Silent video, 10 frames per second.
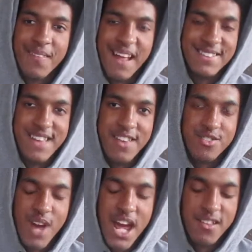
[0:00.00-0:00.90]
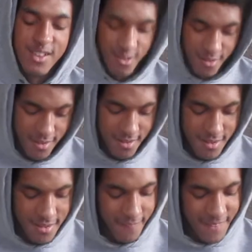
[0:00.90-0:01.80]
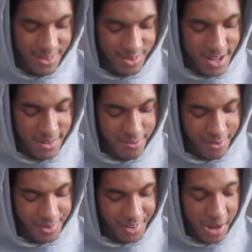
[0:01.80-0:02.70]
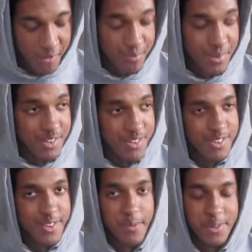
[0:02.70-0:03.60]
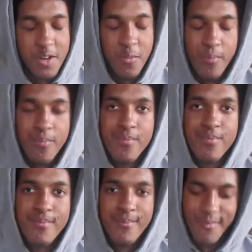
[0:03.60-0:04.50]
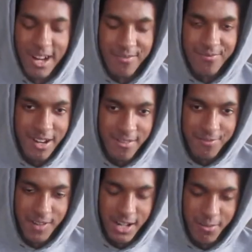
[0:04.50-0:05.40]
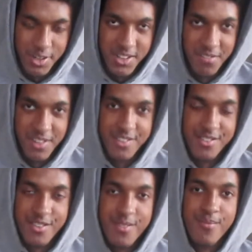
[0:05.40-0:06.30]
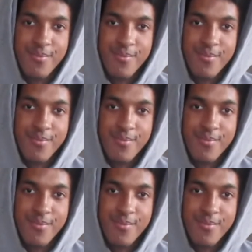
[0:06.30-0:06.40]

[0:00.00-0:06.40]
Like that trailer, that trailer for this album is just so dope. I'm, I'm fucking with divisions.